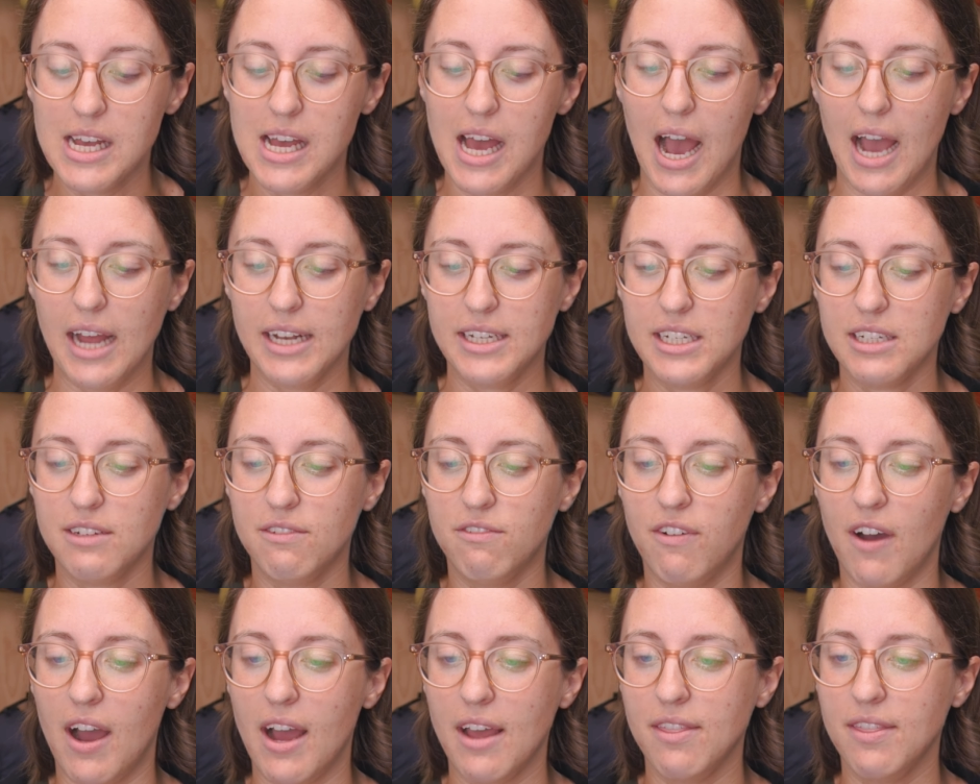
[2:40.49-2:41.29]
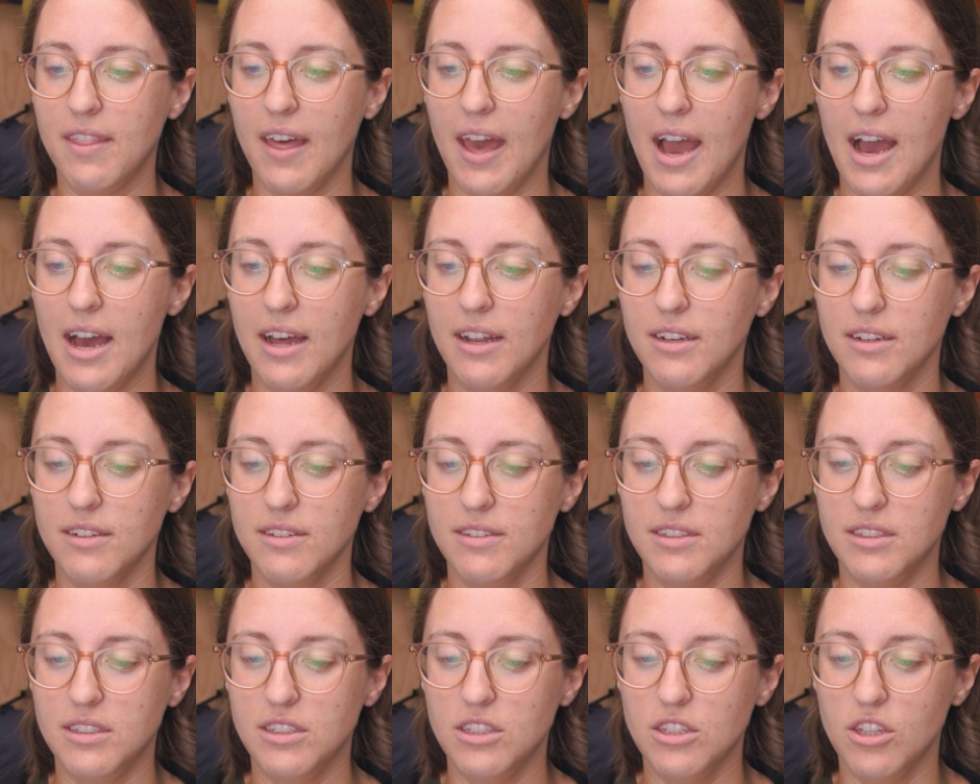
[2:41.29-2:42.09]
I did find that
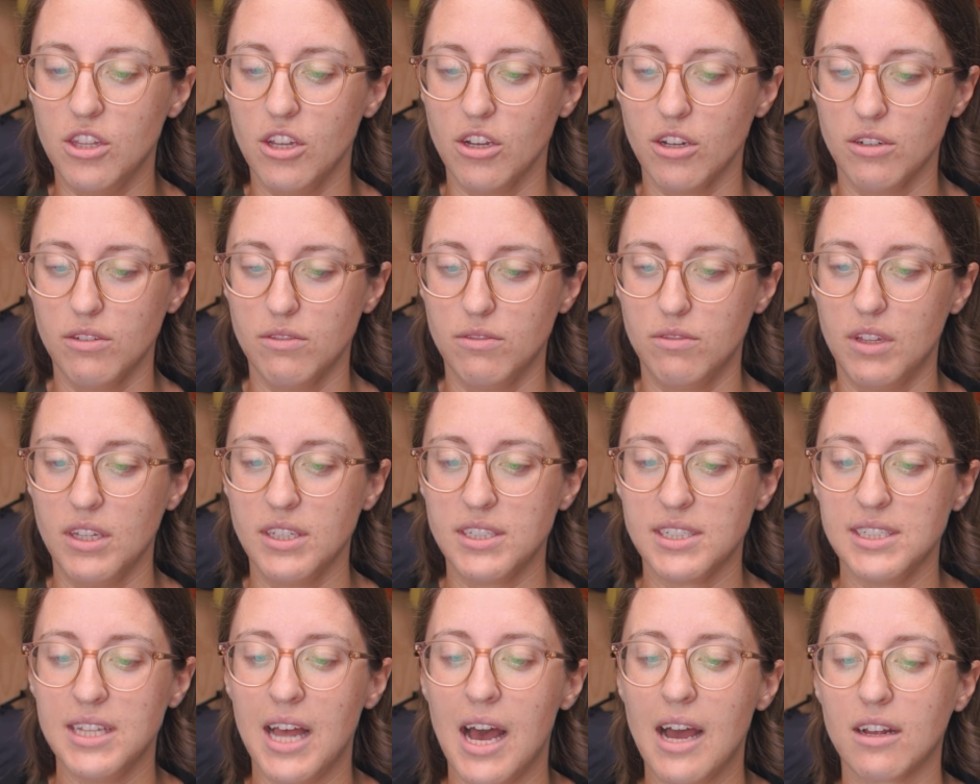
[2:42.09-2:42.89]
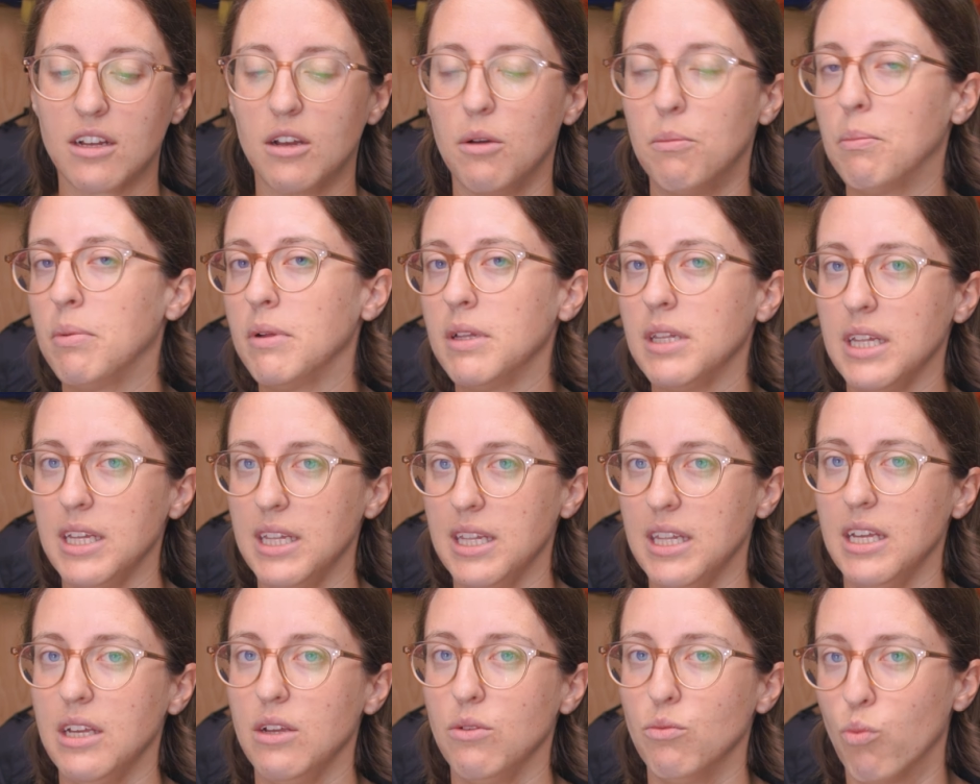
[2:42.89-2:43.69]
it's not
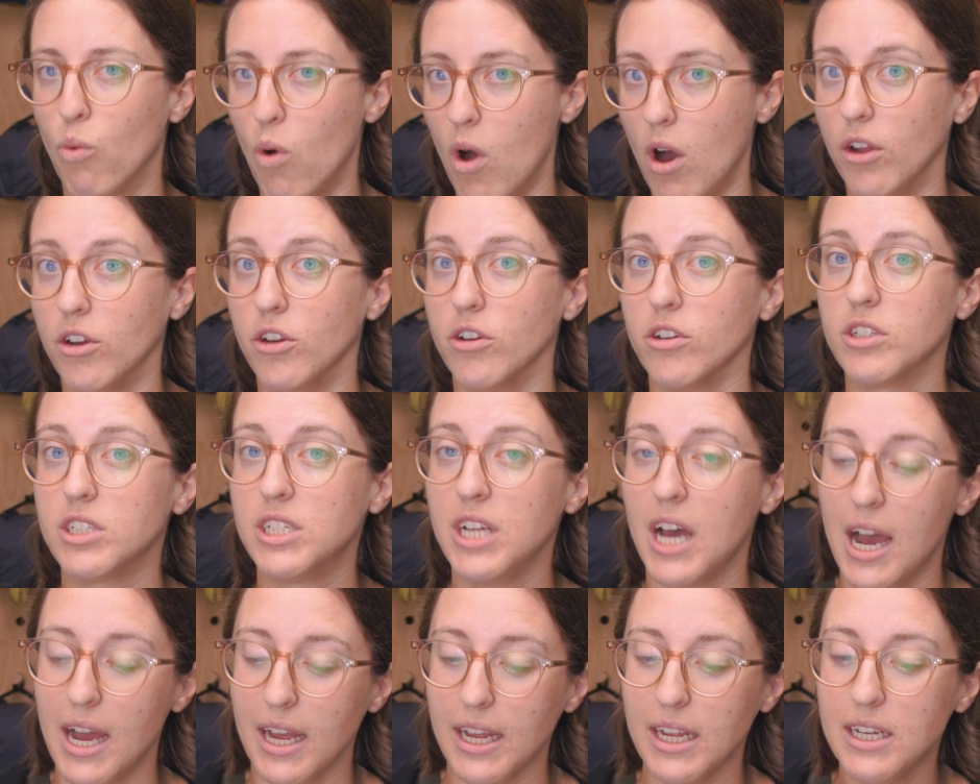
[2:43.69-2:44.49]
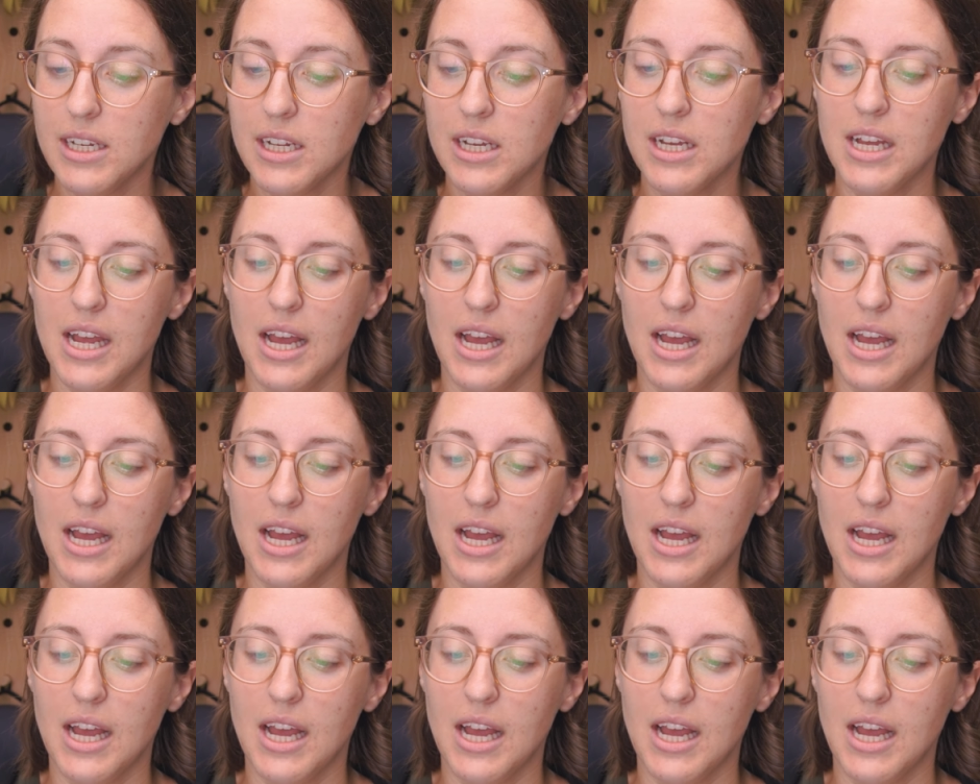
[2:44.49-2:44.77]
completely watertight.